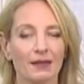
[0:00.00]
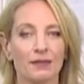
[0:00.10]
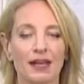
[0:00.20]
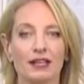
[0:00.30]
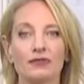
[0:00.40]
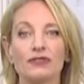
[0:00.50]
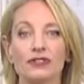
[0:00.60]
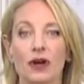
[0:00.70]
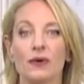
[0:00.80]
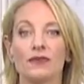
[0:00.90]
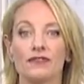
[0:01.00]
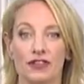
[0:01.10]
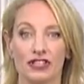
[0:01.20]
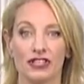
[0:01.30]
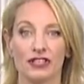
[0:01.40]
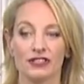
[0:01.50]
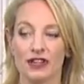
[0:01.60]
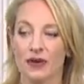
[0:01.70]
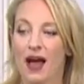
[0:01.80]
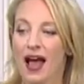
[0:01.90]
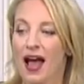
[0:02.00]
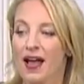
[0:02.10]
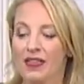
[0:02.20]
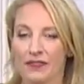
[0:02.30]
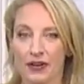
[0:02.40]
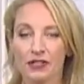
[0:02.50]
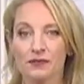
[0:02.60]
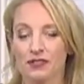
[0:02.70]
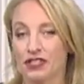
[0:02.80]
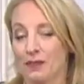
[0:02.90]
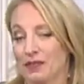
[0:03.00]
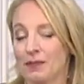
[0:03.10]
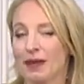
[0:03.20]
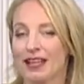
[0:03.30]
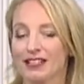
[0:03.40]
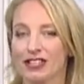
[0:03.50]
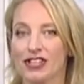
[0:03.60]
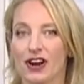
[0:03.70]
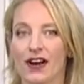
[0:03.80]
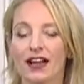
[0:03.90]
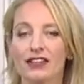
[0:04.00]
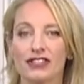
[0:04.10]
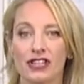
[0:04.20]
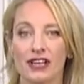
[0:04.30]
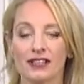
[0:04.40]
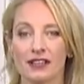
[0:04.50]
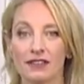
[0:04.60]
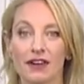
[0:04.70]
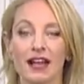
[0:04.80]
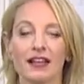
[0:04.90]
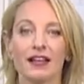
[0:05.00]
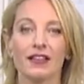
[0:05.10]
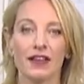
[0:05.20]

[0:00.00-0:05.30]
and make you so efficient. So, the first tip, tip I'd like to share LG is unveiling